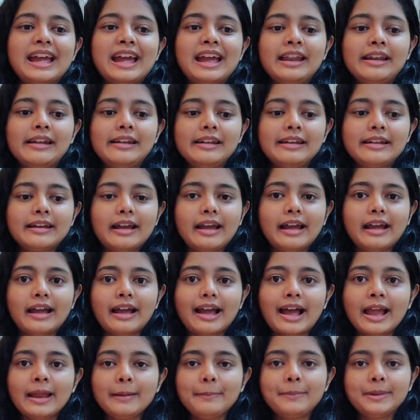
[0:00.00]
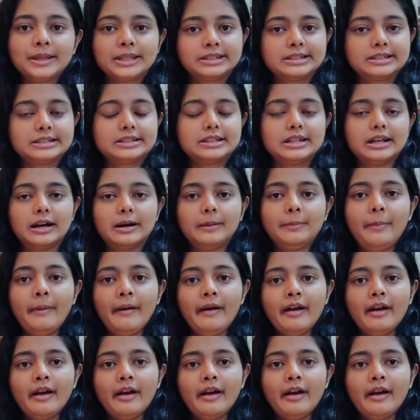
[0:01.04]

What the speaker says: and I picked it up